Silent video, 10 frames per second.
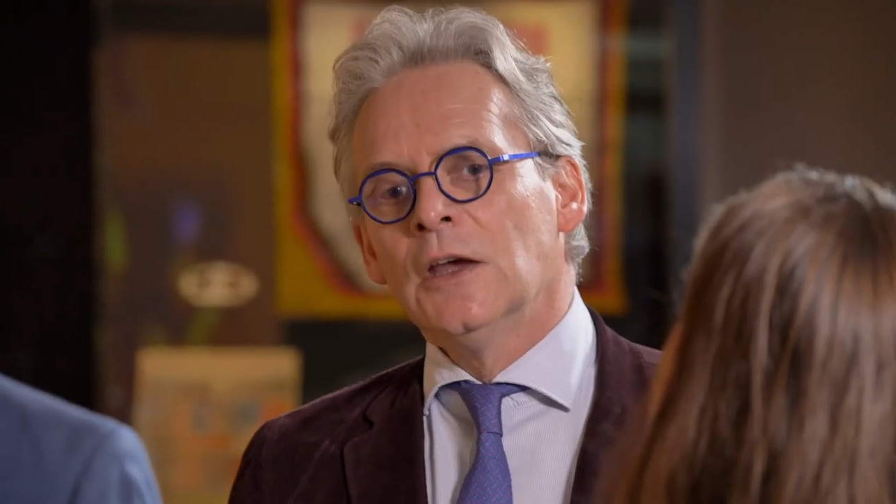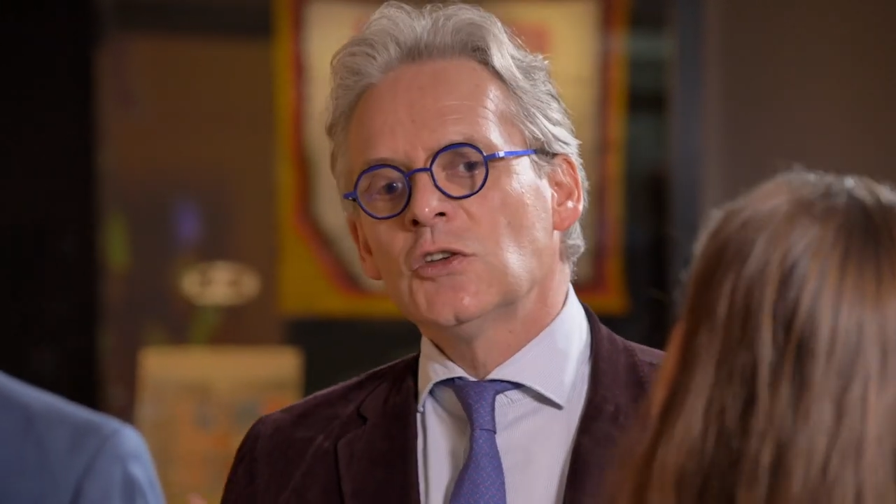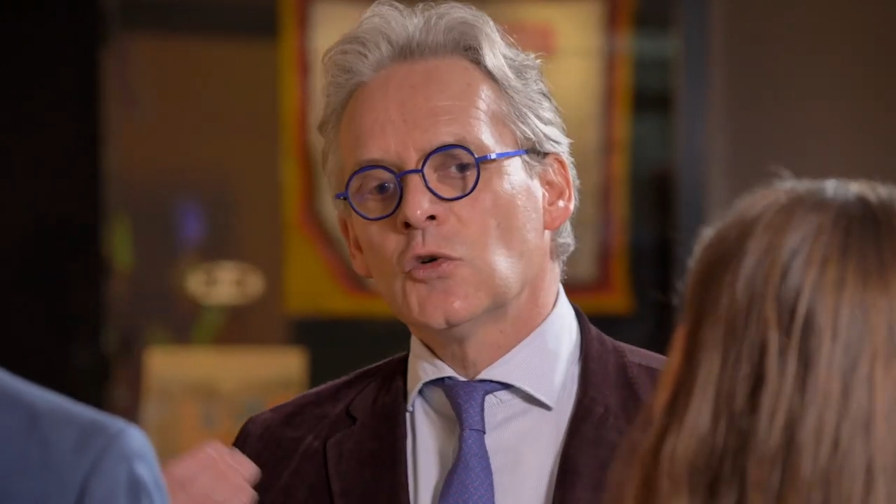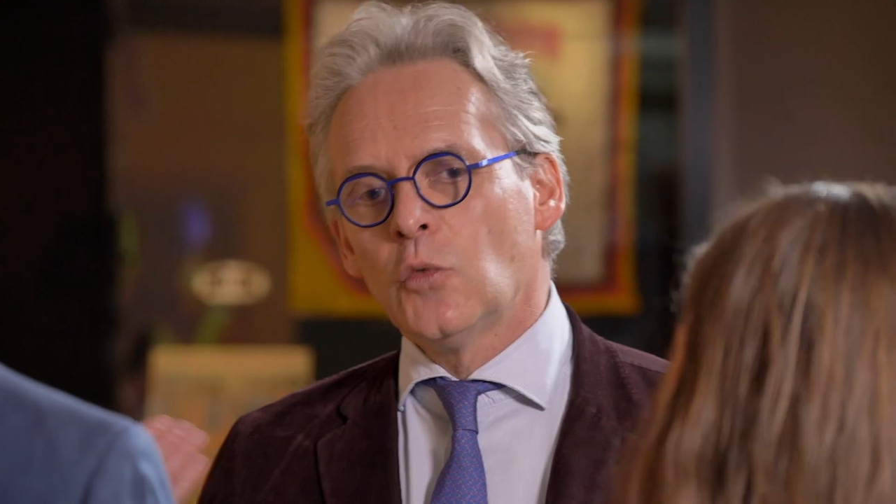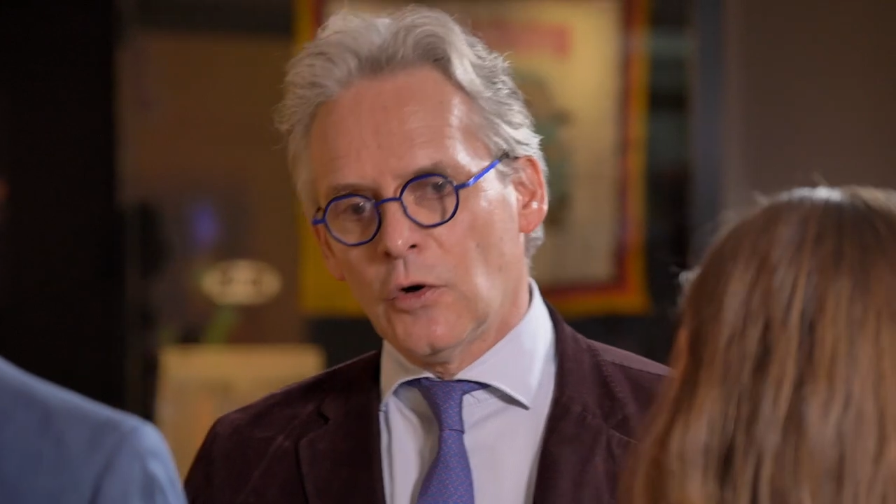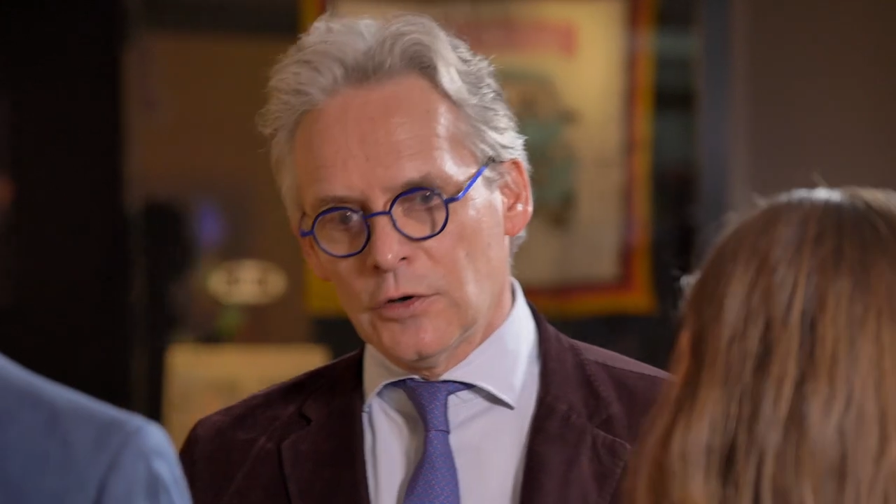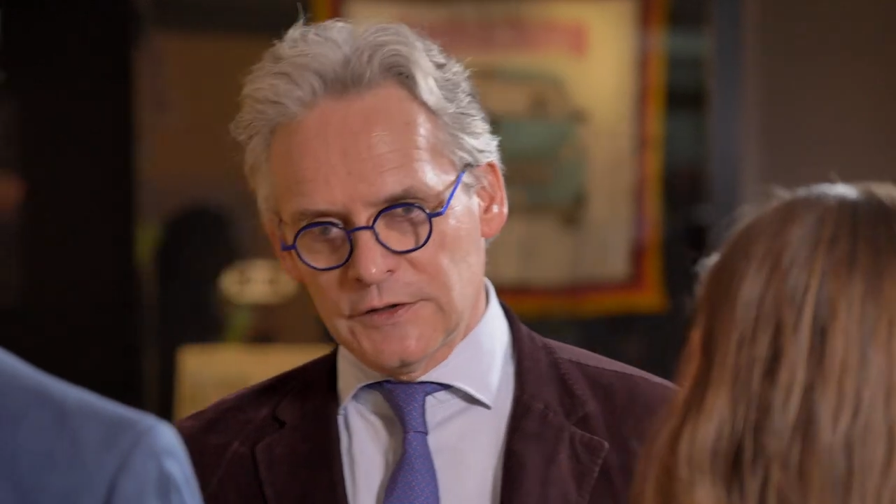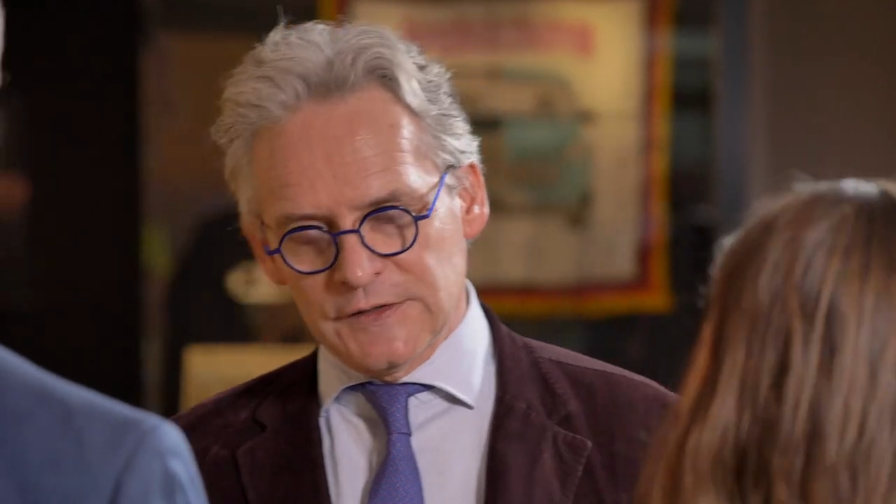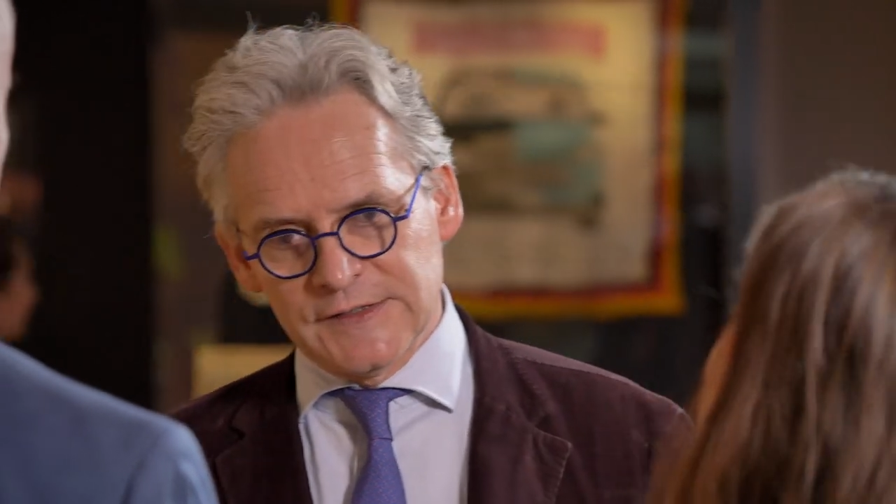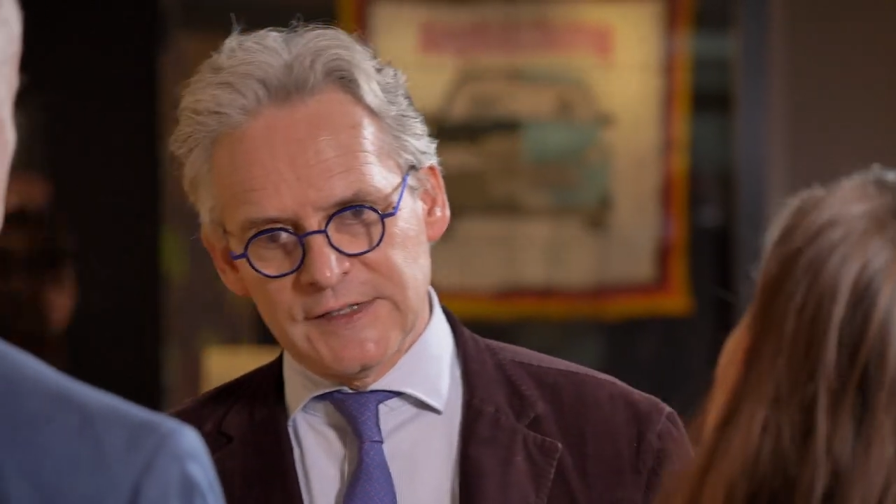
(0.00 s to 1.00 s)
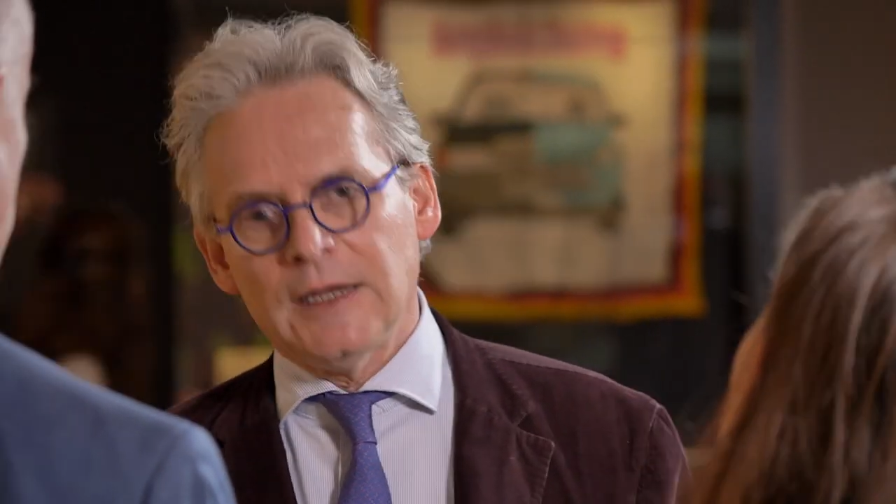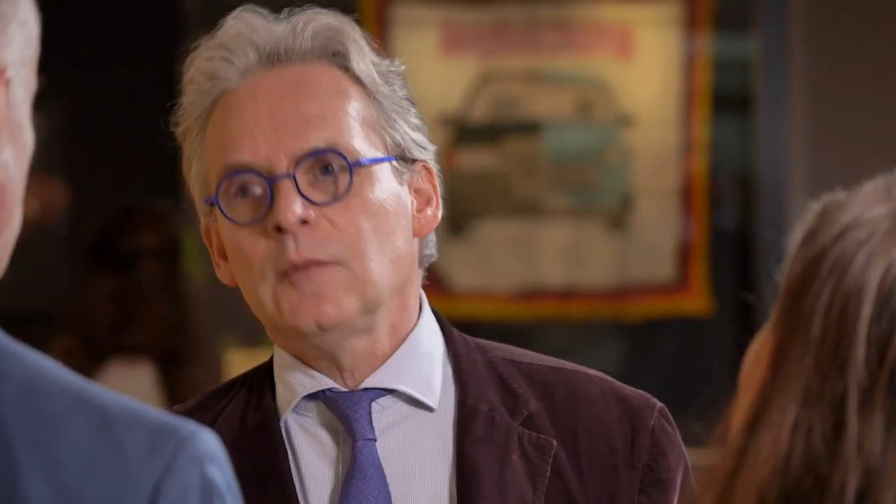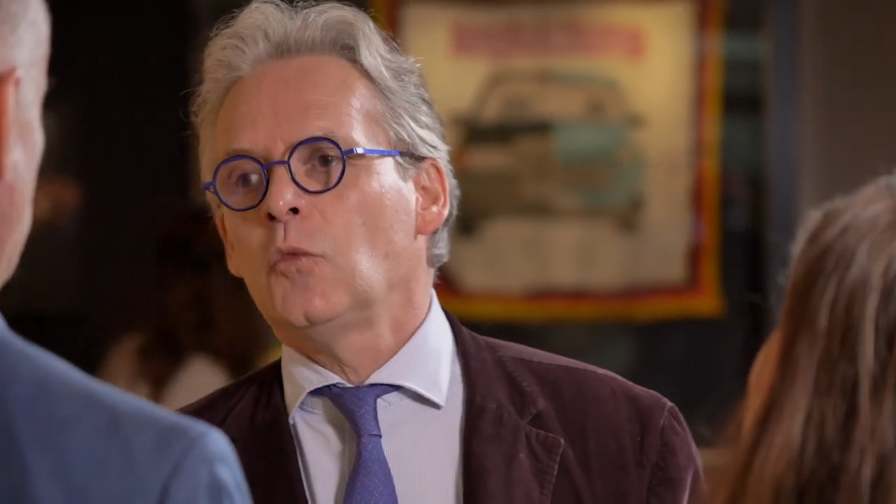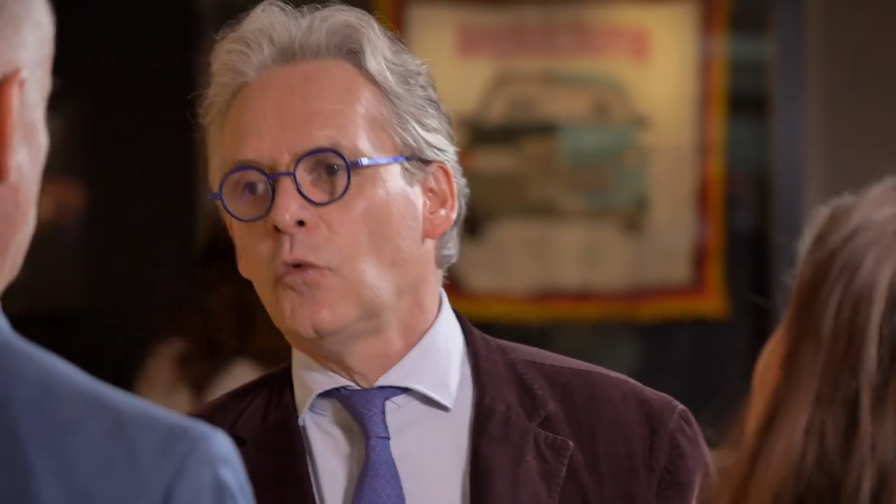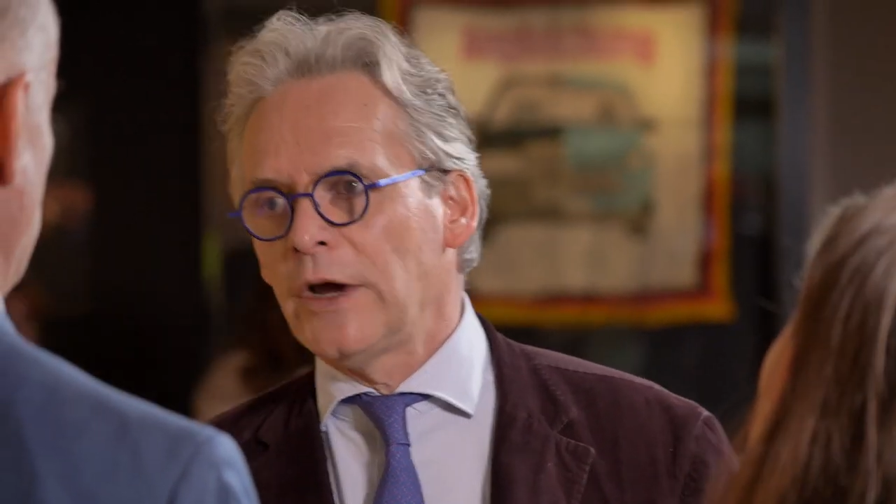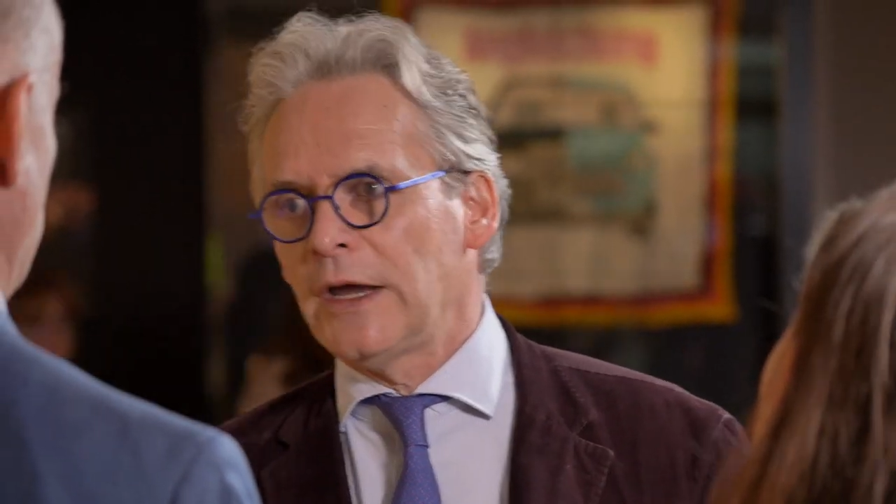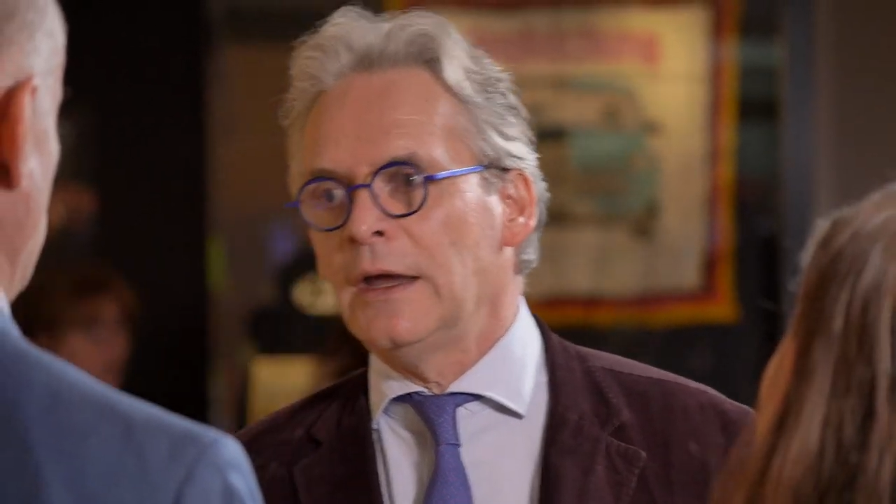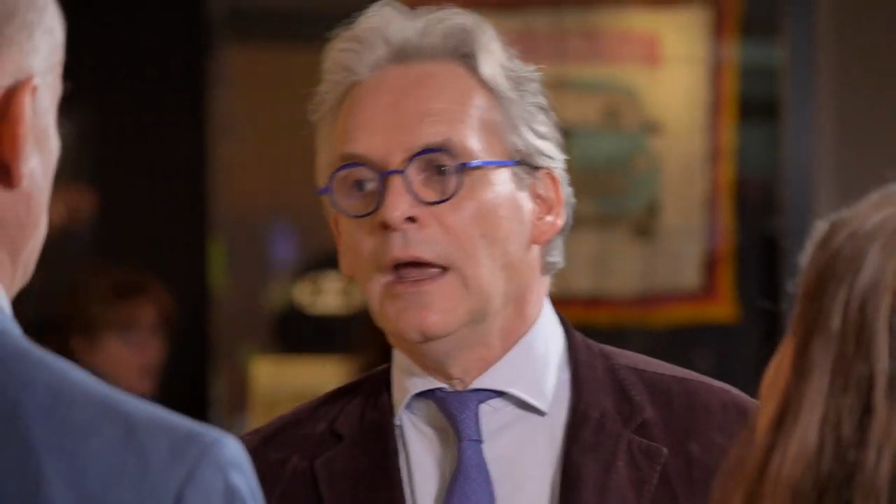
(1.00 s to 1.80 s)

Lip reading: to walk the same way?